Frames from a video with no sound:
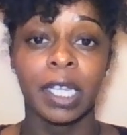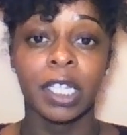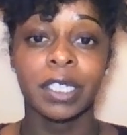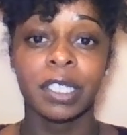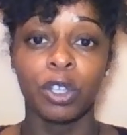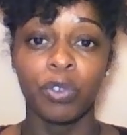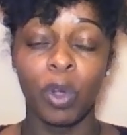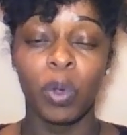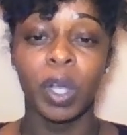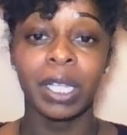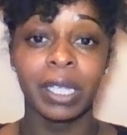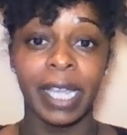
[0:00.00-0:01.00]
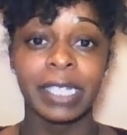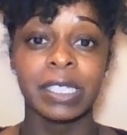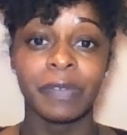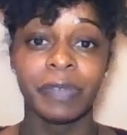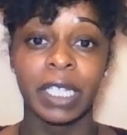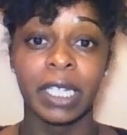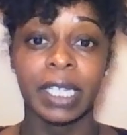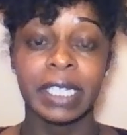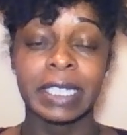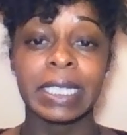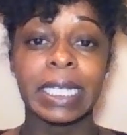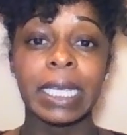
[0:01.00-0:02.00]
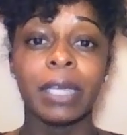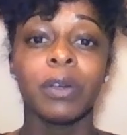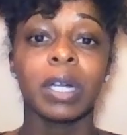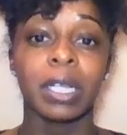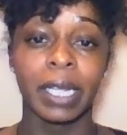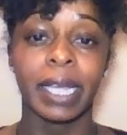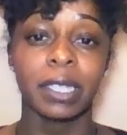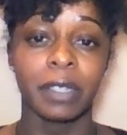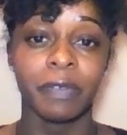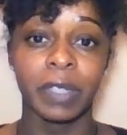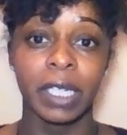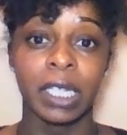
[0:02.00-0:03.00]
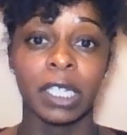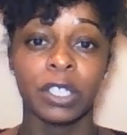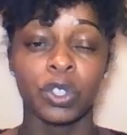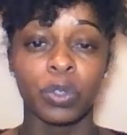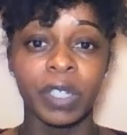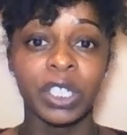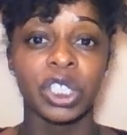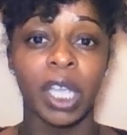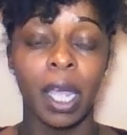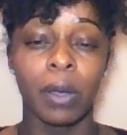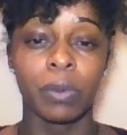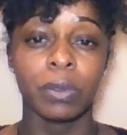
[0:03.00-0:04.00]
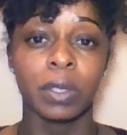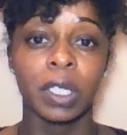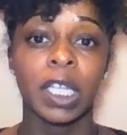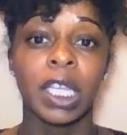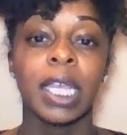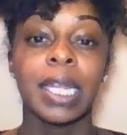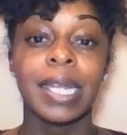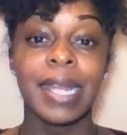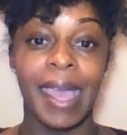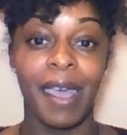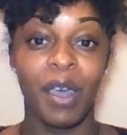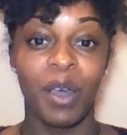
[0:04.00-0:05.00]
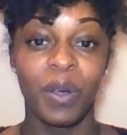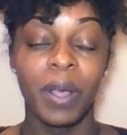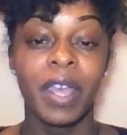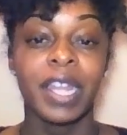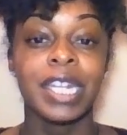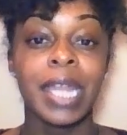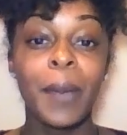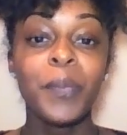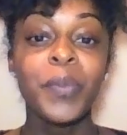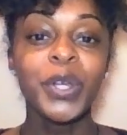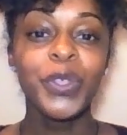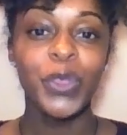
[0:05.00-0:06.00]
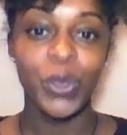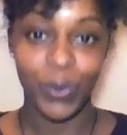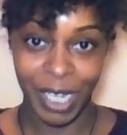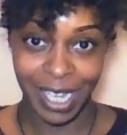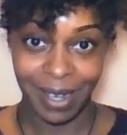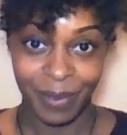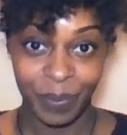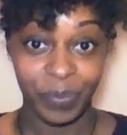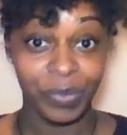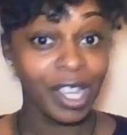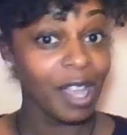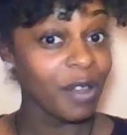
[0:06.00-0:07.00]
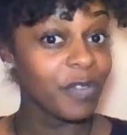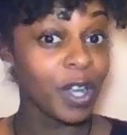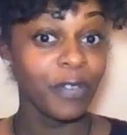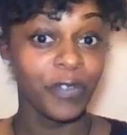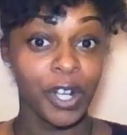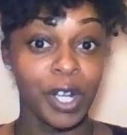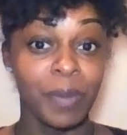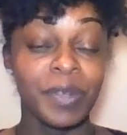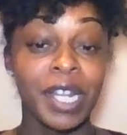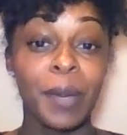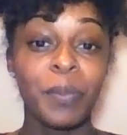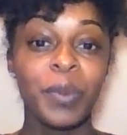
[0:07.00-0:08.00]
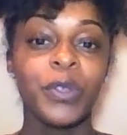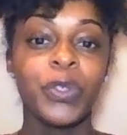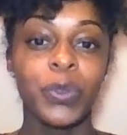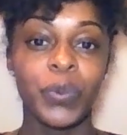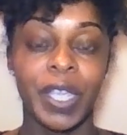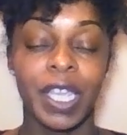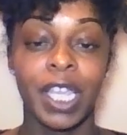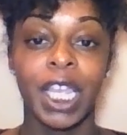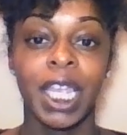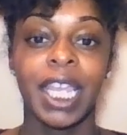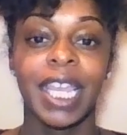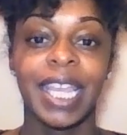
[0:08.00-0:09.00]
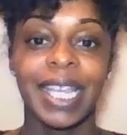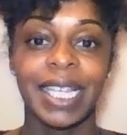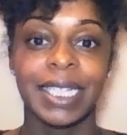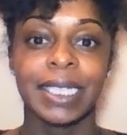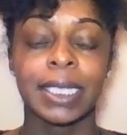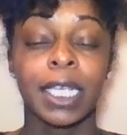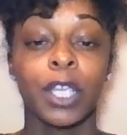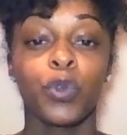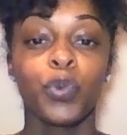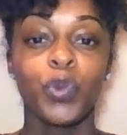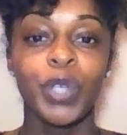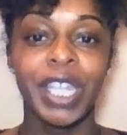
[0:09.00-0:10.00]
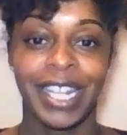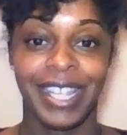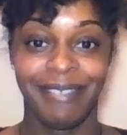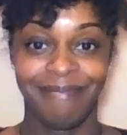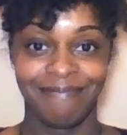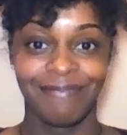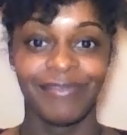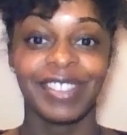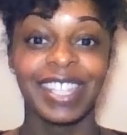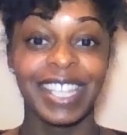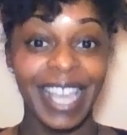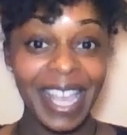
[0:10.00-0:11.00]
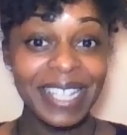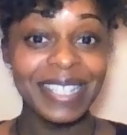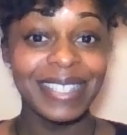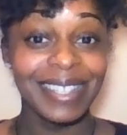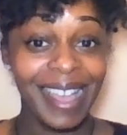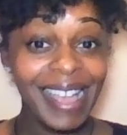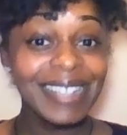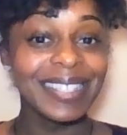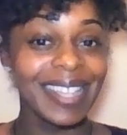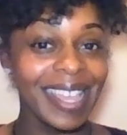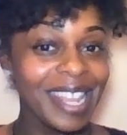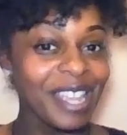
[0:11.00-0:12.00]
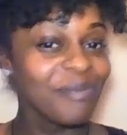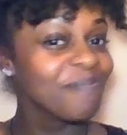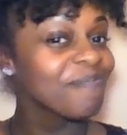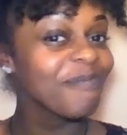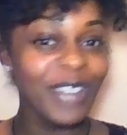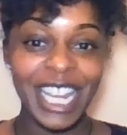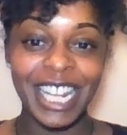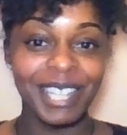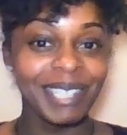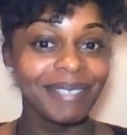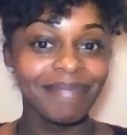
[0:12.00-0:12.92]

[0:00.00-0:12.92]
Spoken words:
to grow collectively, to heal collectively. So reach out. Now, number 3 of AFFIRM. Number 3 is reading. Yes, I said it. Reading.